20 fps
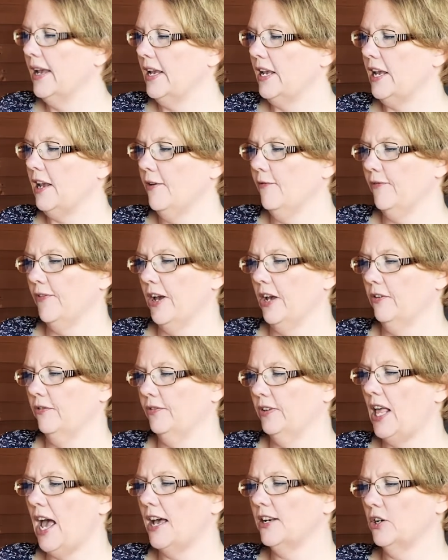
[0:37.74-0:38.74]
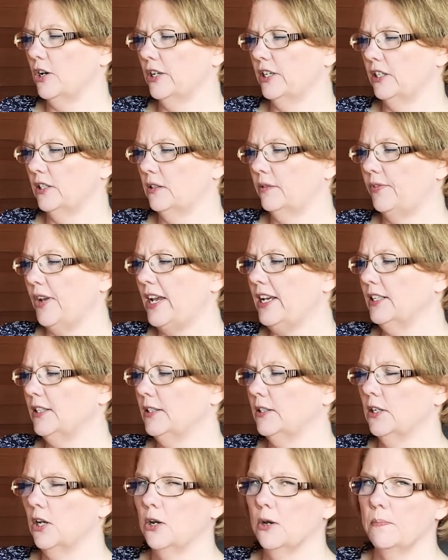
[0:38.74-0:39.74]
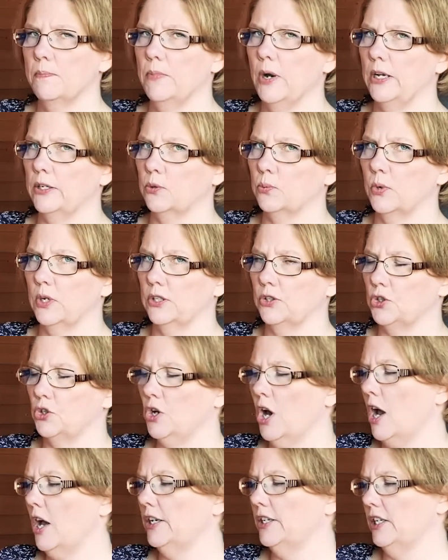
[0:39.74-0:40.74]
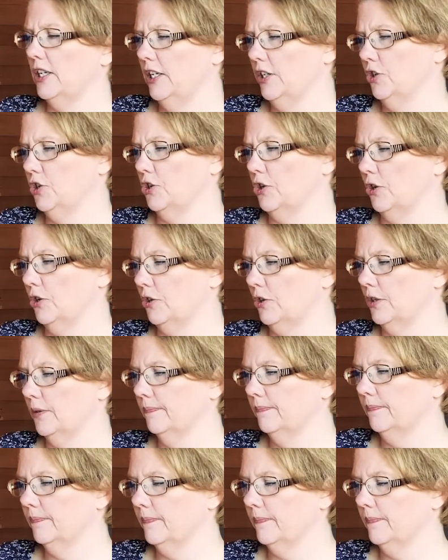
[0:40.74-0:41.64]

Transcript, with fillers: He fell flat on his face, but was not injured.